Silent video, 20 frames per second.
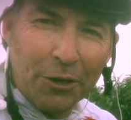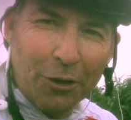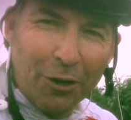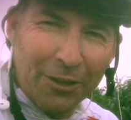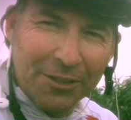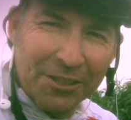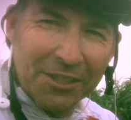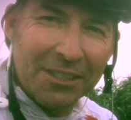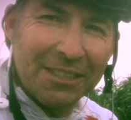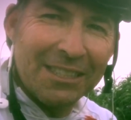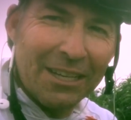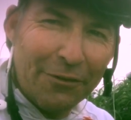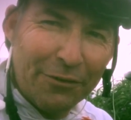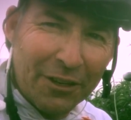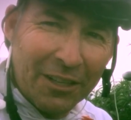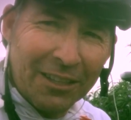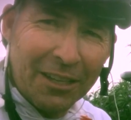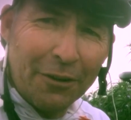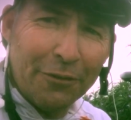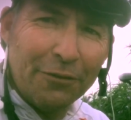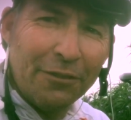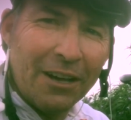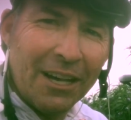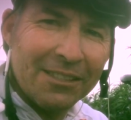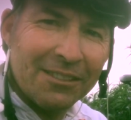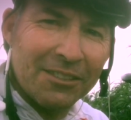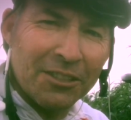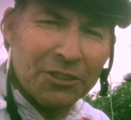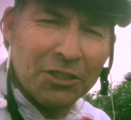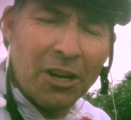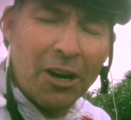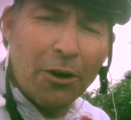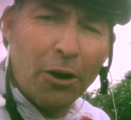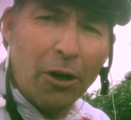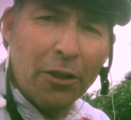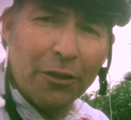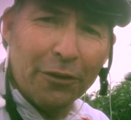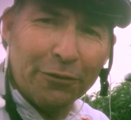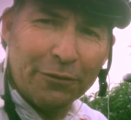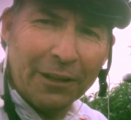Cottons are definitely a faster tyre
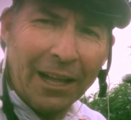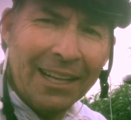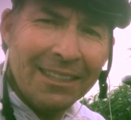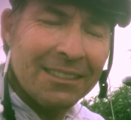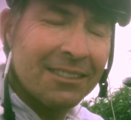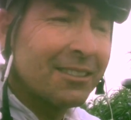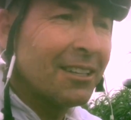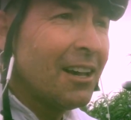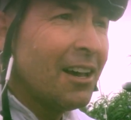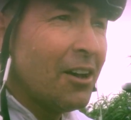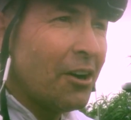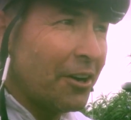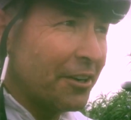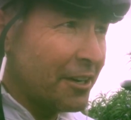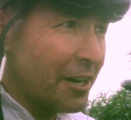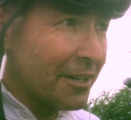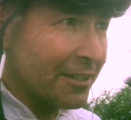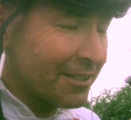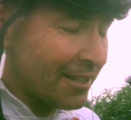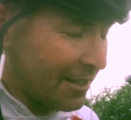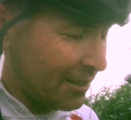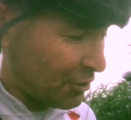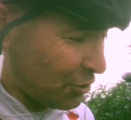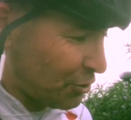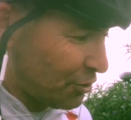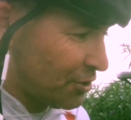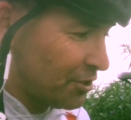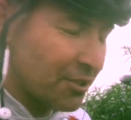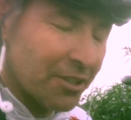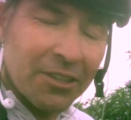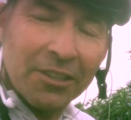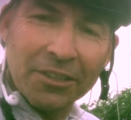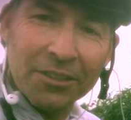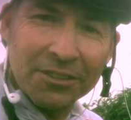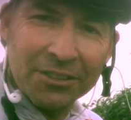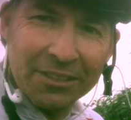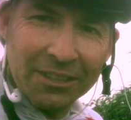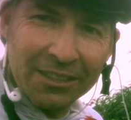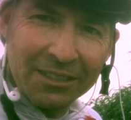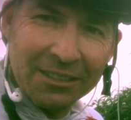on the flats. I noticed that as soon as I got
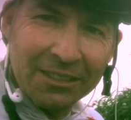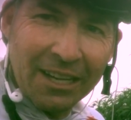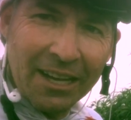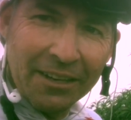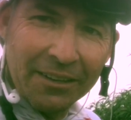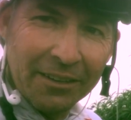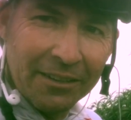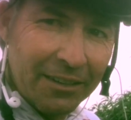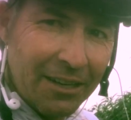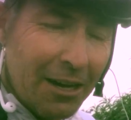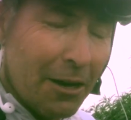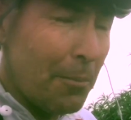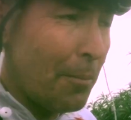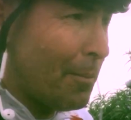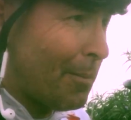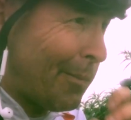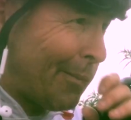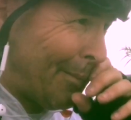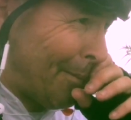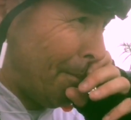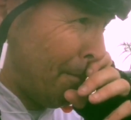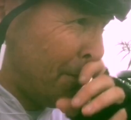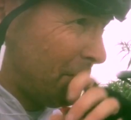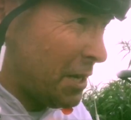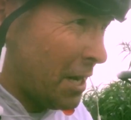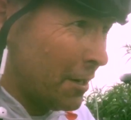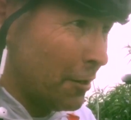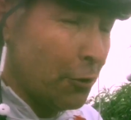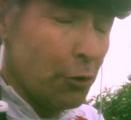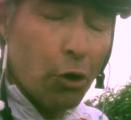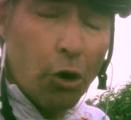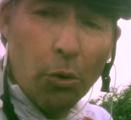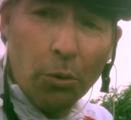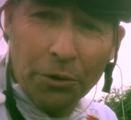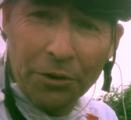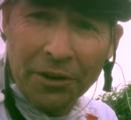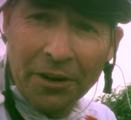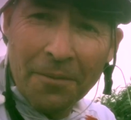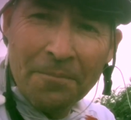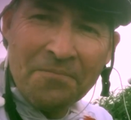onto these down at
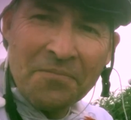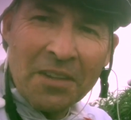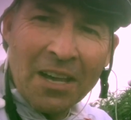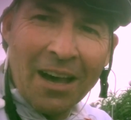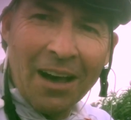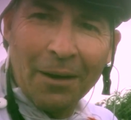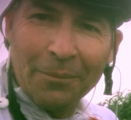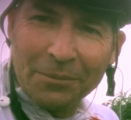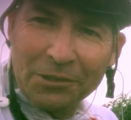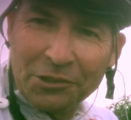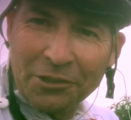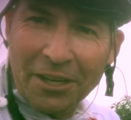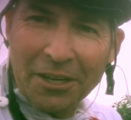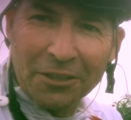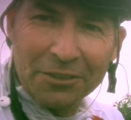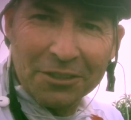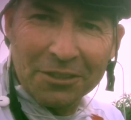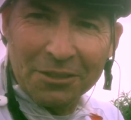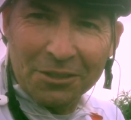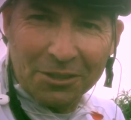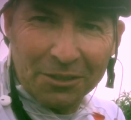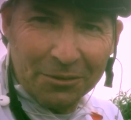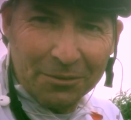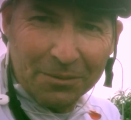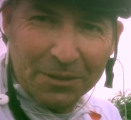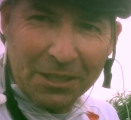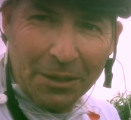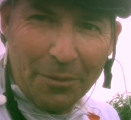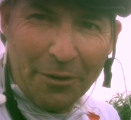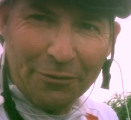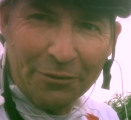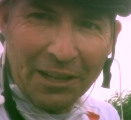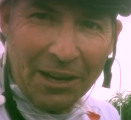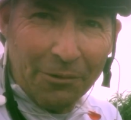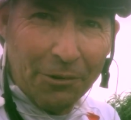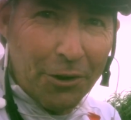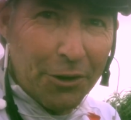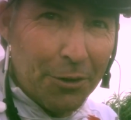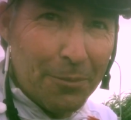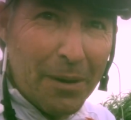Norwood. Straight onto the sort of
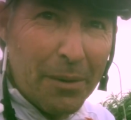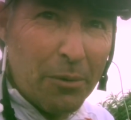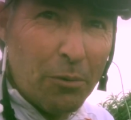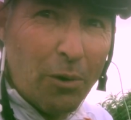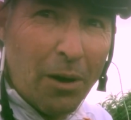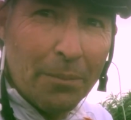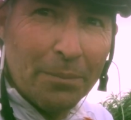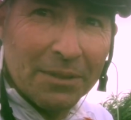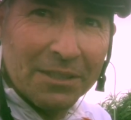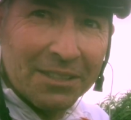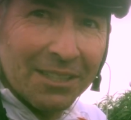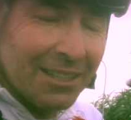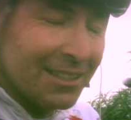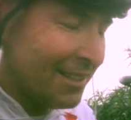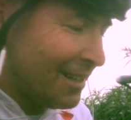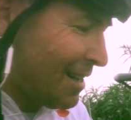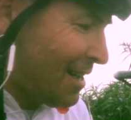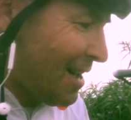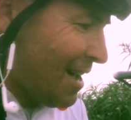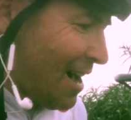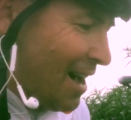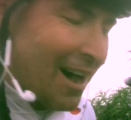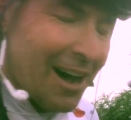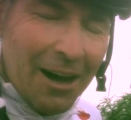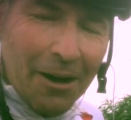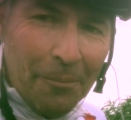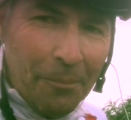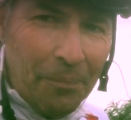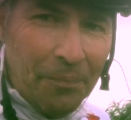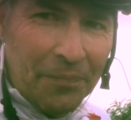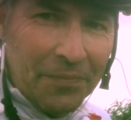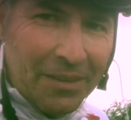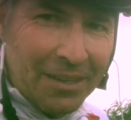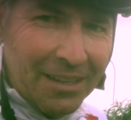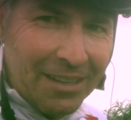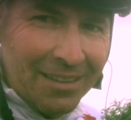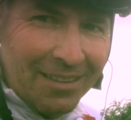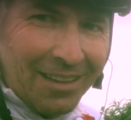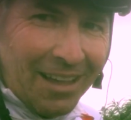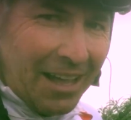semi-flat road, or maybe 1%.
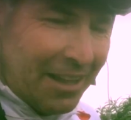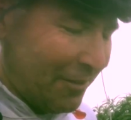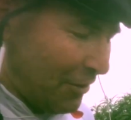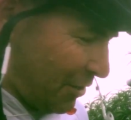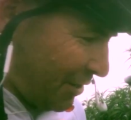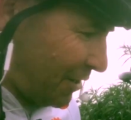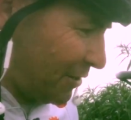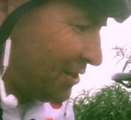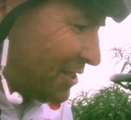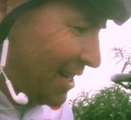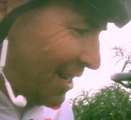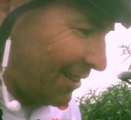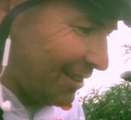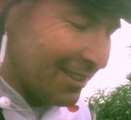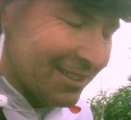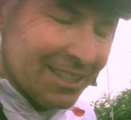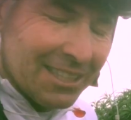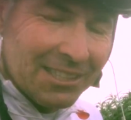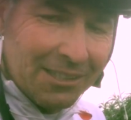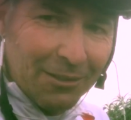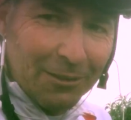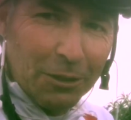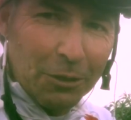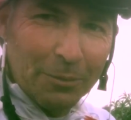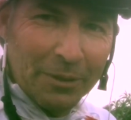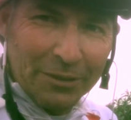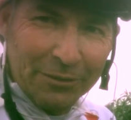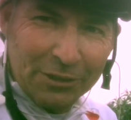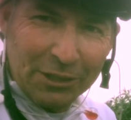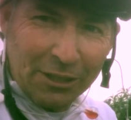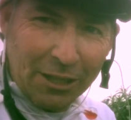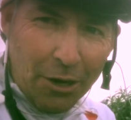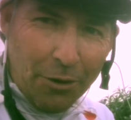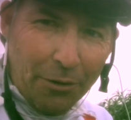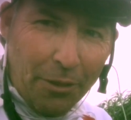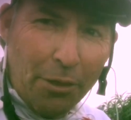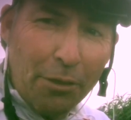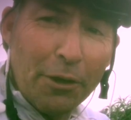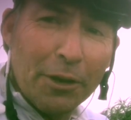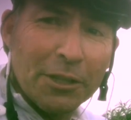And I could tell that these are a little bit
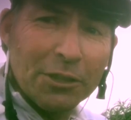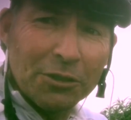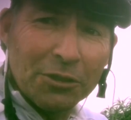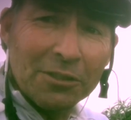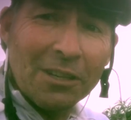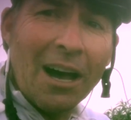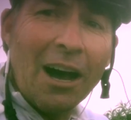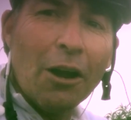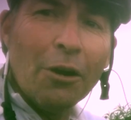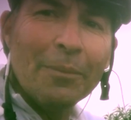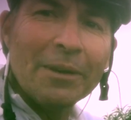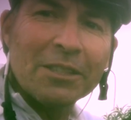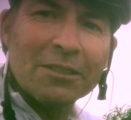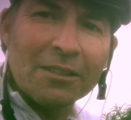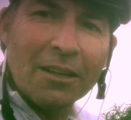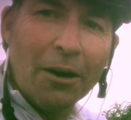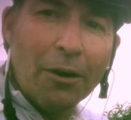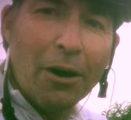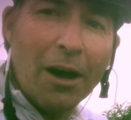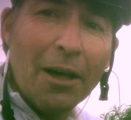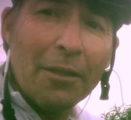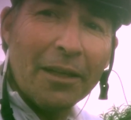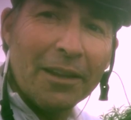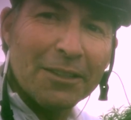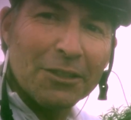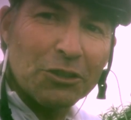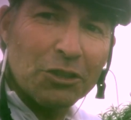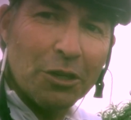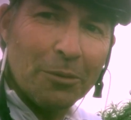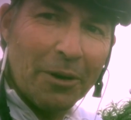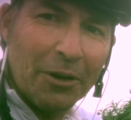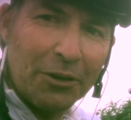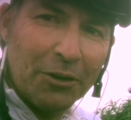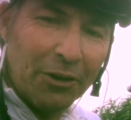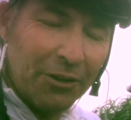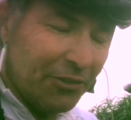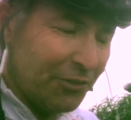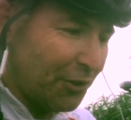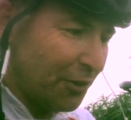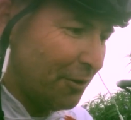slower. The 32s are a bit slower than the Turbo
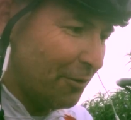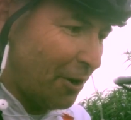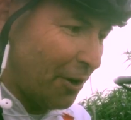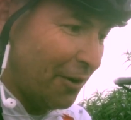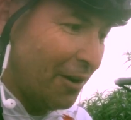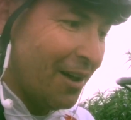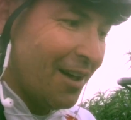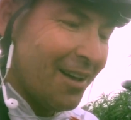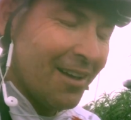Cottons on the road.